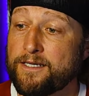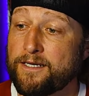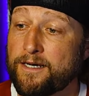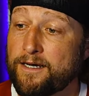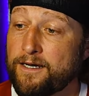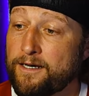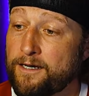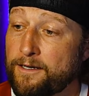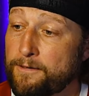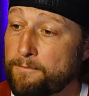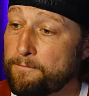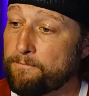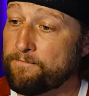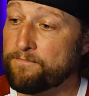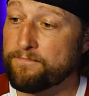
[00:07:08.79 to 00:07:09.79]

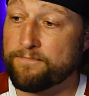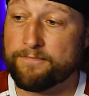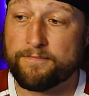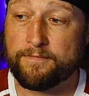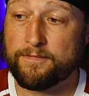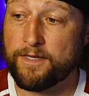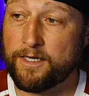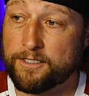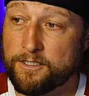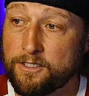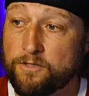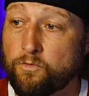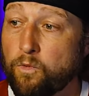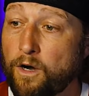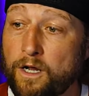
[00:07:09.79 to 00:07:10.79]
um, a
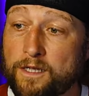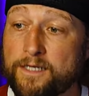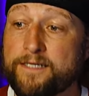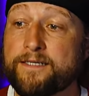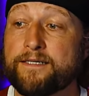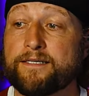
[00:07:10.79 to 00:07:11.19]
good wallet,